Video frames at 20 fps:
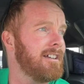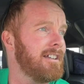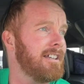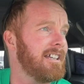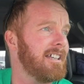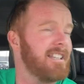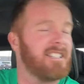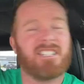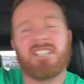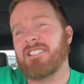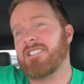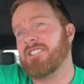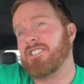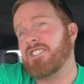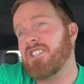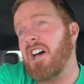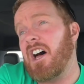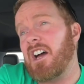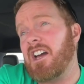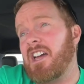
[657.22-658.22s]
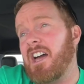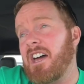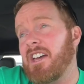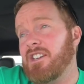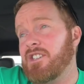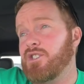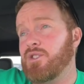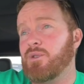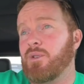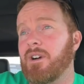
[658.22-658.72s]
It doesn't suck, I
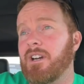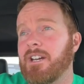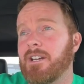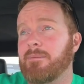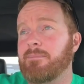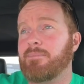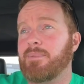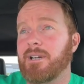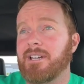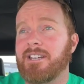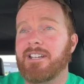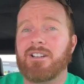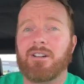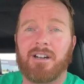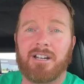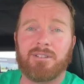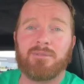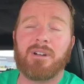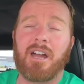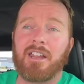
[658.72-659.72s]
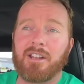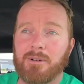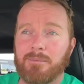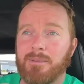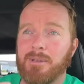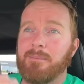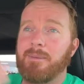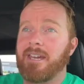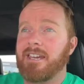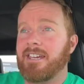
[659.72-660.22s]
enjoy it, but you know, I'd rather
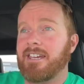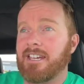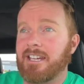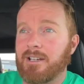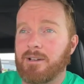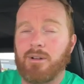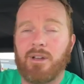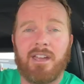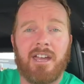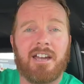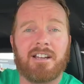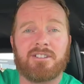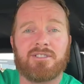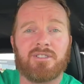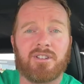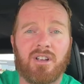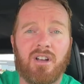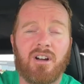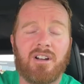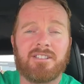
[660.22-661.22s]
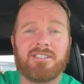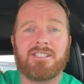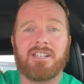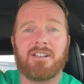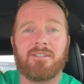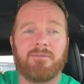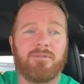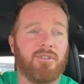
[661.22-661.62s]
be making extra content for